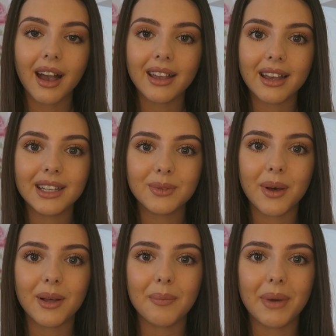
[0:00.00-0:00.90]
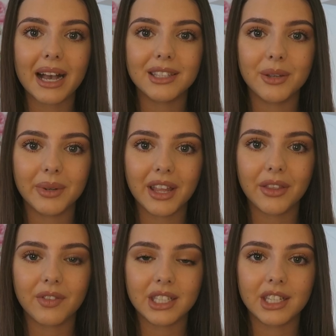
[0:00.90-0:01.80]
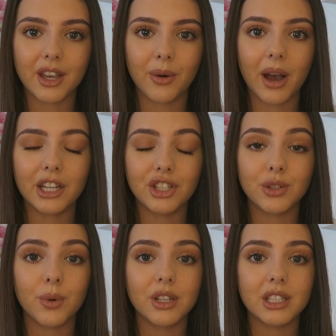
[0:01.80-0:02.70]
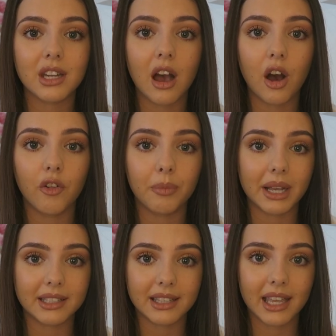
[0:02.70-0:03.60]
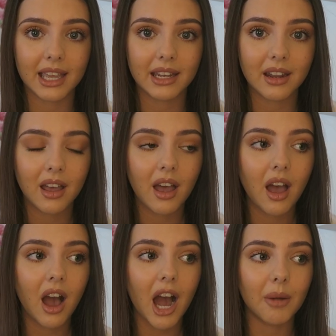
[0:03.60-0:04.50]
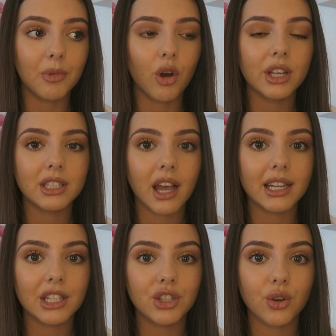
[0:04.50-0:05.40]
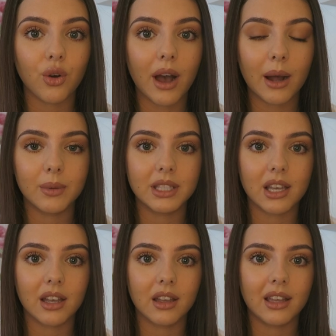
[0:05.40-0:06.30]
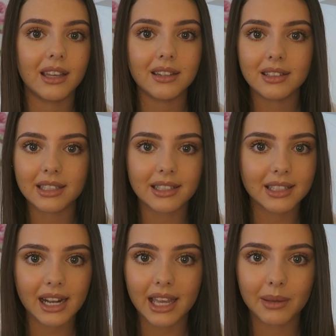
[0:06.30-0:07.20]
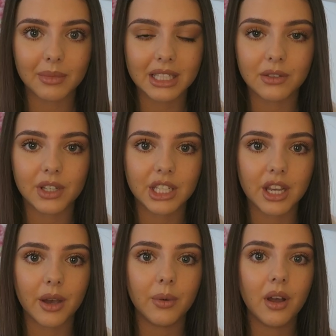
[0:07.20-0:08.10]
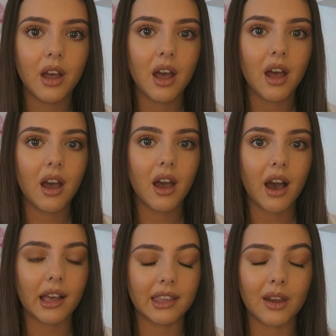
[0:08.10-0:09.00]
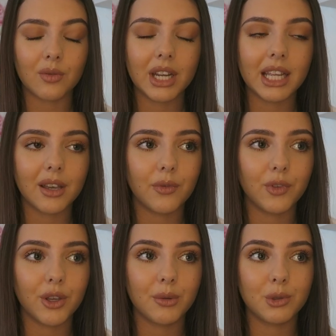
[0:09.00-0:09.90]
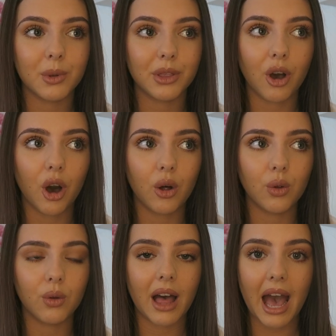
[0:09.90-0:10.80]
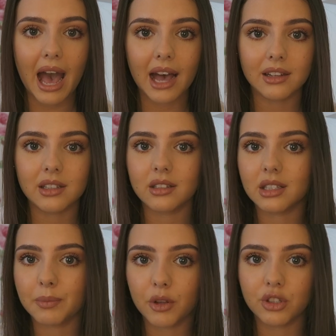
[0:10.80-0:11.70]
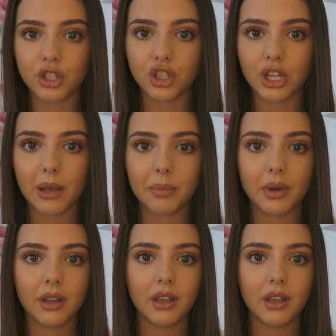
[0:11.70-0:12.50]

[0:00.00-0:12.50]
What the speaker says: Hi guys, welcome back to another video. I just want to start off by saying I'm not entirely sure how to disclaim this video. I get really confused with the whole ad sponsorship